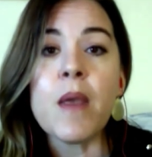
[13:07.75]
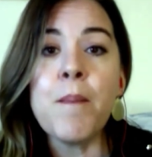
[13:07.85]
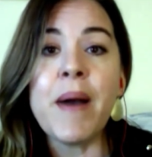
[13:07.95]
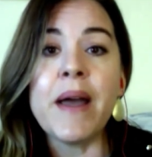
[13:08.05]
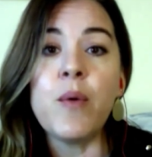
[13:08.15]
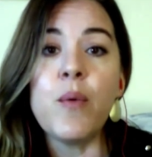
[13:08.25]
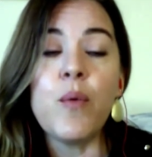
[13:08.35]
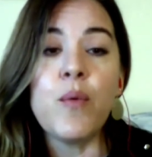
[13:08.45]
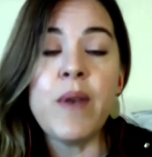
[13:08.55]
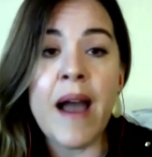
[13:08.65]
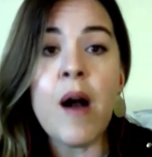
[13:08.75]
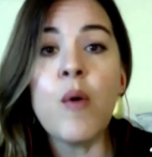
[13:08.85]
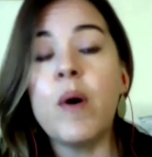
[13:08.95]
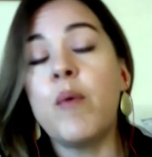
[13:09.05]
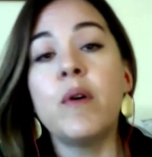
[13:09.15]
But now
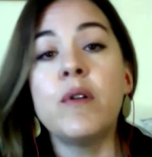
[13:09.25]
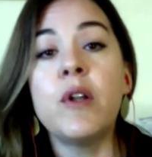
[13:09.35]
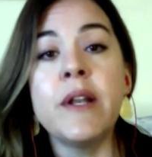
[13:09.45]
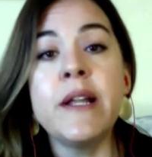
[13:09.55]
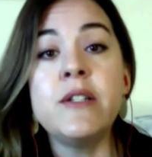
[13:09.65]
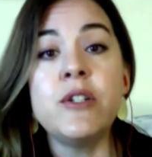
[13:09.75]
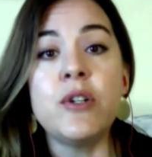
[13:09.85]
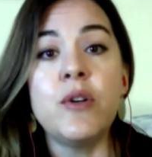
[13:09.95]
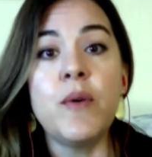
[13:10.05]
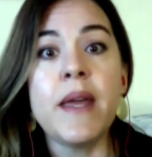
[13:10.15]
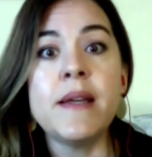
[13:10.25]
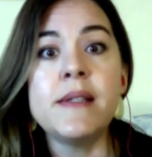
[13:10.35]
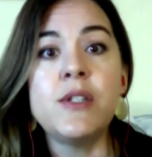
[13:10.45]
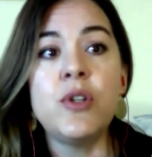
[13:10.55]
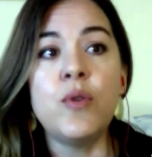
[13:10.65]
what we're learning to do
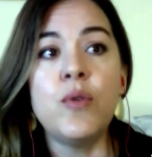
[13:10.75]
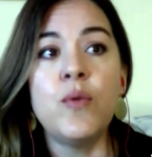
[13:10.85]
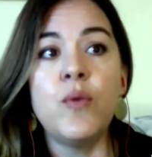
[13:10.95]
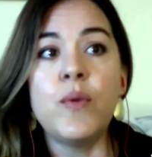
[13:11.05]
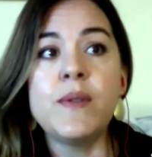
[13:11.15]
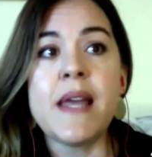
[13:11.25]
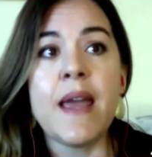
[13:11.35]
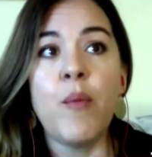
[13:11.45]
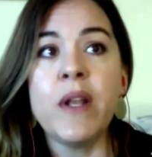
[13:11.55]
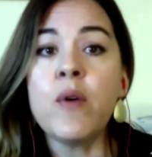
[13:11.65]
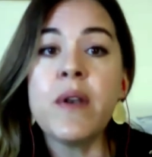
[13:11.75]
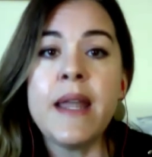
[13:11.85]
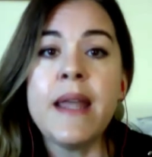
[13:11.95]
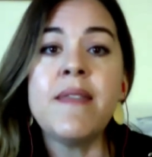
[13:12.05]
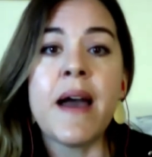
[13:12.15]
is to say, we don't
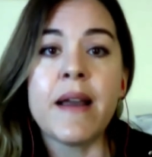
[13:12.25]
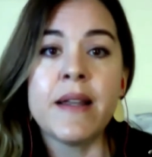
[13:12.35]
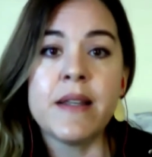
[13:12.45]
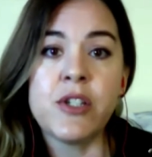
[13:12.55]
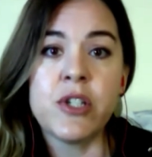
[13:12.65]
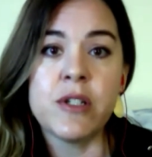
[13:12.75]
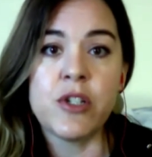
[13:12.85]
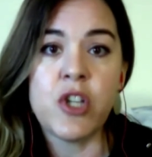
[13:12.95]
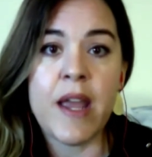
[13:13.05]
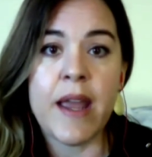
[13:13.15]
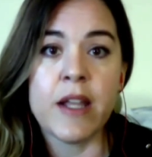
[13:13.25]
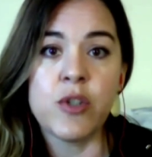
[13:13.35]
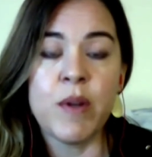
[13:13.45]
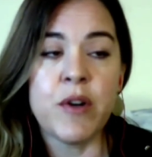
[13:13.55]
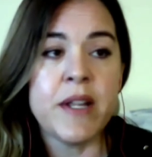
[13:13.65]
need that condition to change.
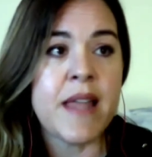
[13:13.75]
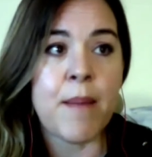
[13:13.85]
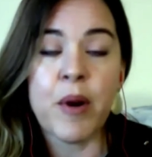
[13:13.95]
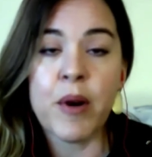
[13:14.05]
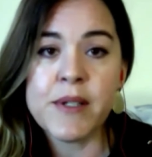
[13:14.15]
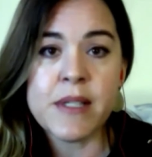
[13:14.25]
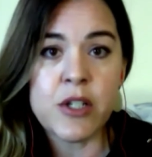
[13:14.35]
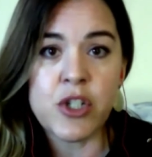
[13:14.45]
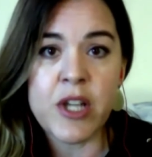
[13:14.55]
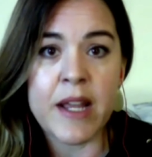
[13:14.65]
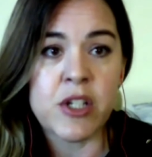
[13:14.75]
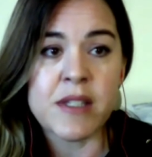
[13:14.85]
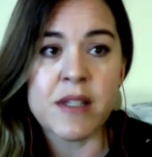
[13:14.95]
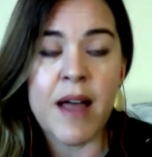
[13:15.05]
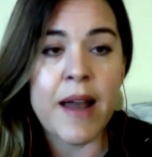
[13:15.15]
We don't need that person to change.
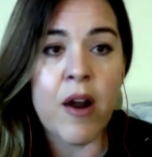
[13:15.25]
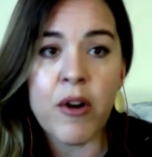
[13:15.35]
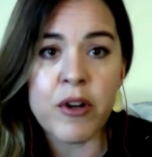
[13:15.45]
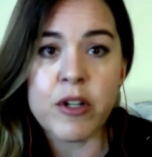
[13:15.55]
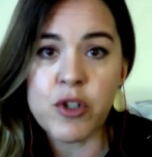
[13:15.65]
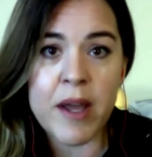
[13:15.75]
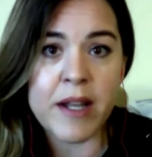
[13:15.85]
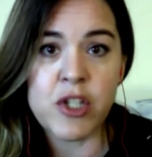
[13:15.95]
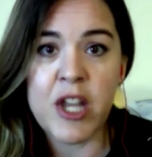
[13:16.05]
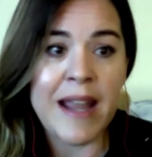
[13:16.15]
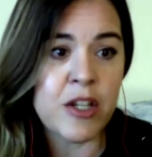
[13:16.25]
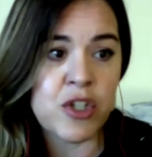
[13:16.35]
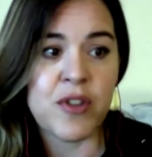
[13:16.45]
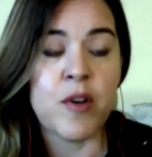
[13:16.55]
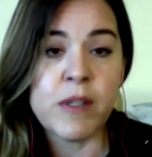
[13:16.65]
It's a lot harder to try to
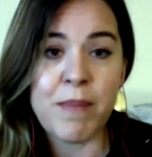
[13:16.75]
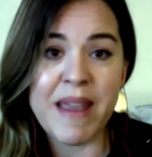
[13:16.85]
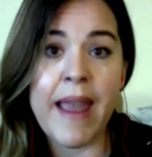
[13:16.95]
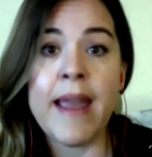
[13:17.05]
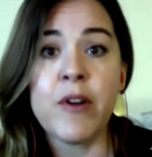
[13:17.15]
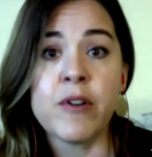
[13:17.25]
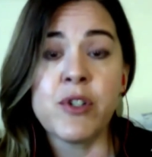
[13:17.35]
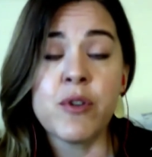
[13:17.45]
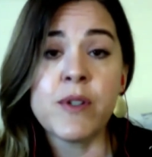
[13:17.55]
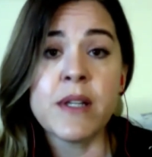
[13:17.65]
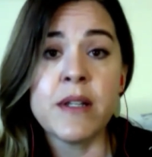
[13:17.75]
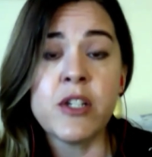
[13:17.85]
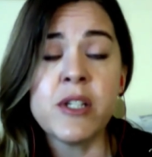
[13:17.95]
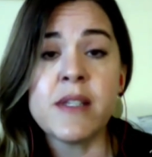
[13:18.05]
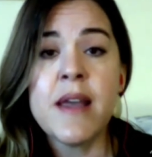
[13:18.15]
change those behaviors or those
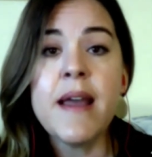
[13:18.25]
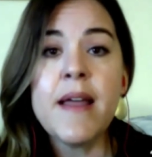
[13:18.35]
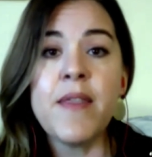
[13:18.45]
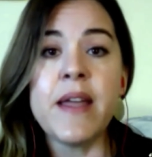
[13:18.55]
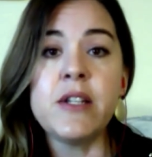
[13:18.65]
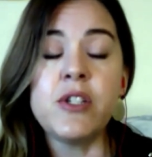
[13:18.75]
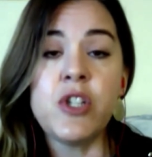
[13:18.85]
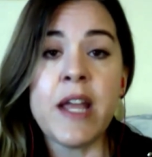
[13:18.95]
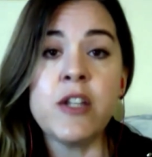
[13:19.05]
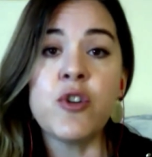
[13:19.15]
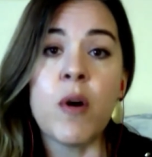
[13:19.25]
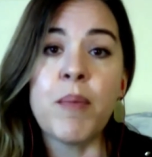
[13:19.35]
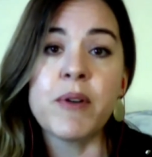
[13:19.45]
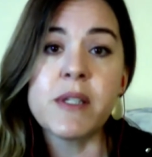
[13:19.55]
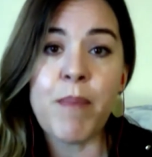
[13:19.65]
conditions than to change your own
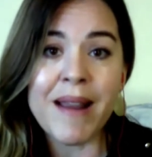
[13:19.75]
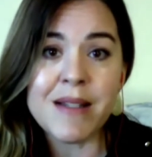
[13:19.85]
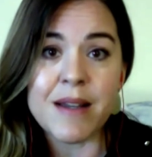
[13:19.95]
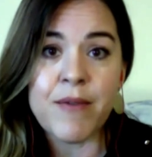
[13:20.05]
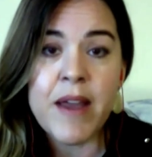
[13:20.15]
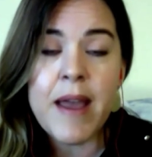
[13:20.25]
perspective.